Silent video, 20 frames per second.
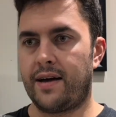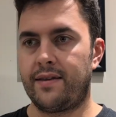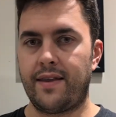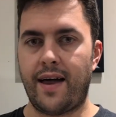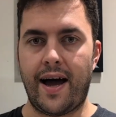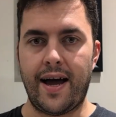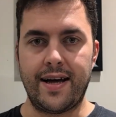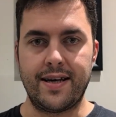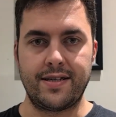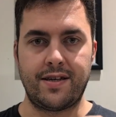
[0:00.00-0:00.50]

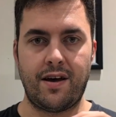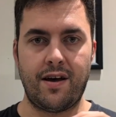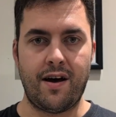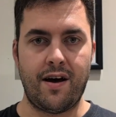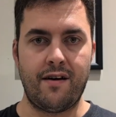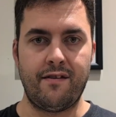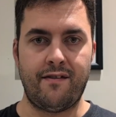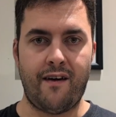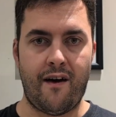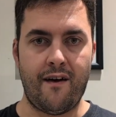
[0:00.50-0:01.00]
that is
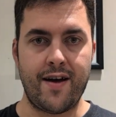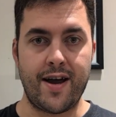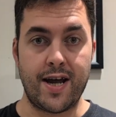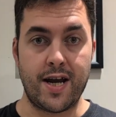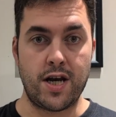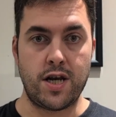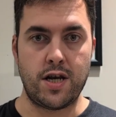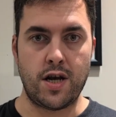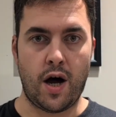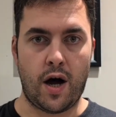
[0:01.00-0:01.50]
a
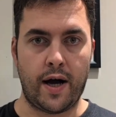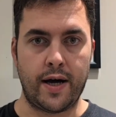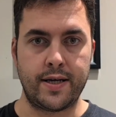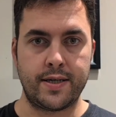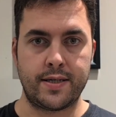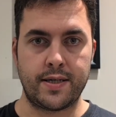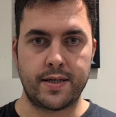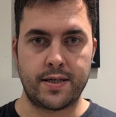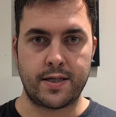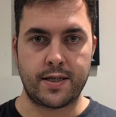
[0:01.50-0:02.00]
very
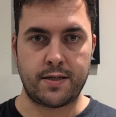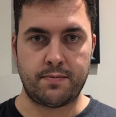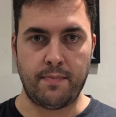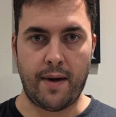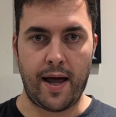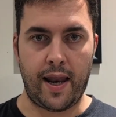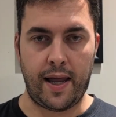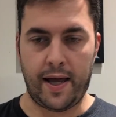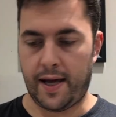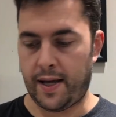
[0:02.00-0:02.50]
nice
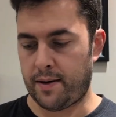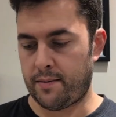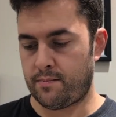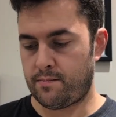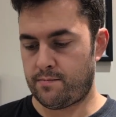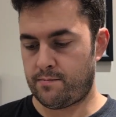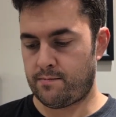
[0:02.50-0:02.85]
smelling